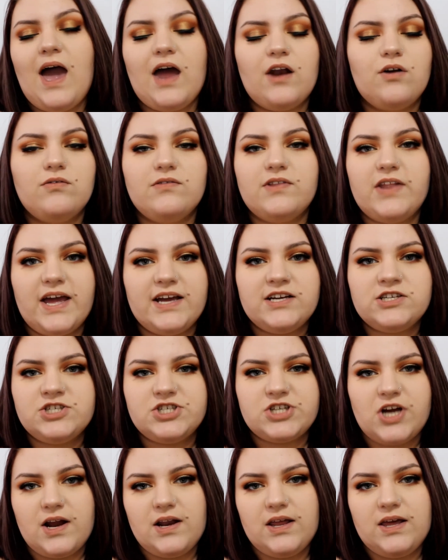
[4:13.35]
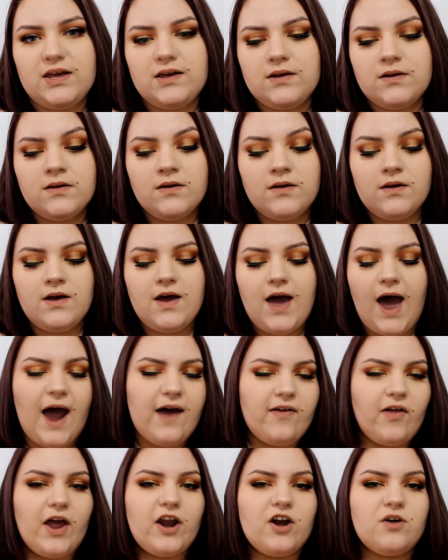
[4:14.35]
I don't like shiny
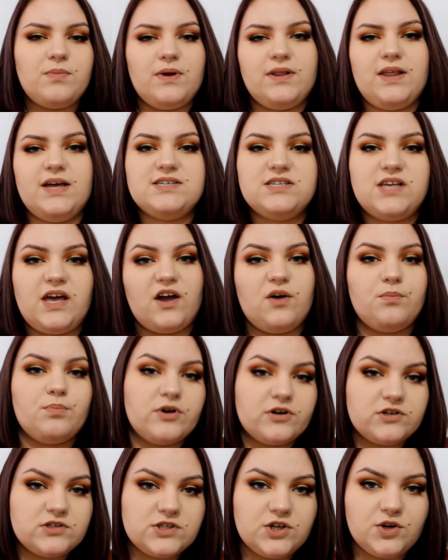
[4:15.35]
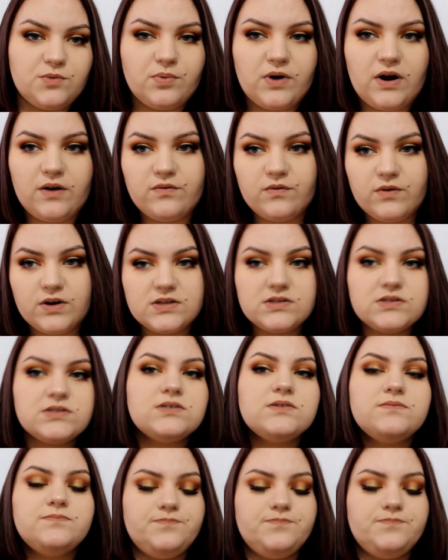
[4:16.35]
eyeliner, but that's like a personal preference.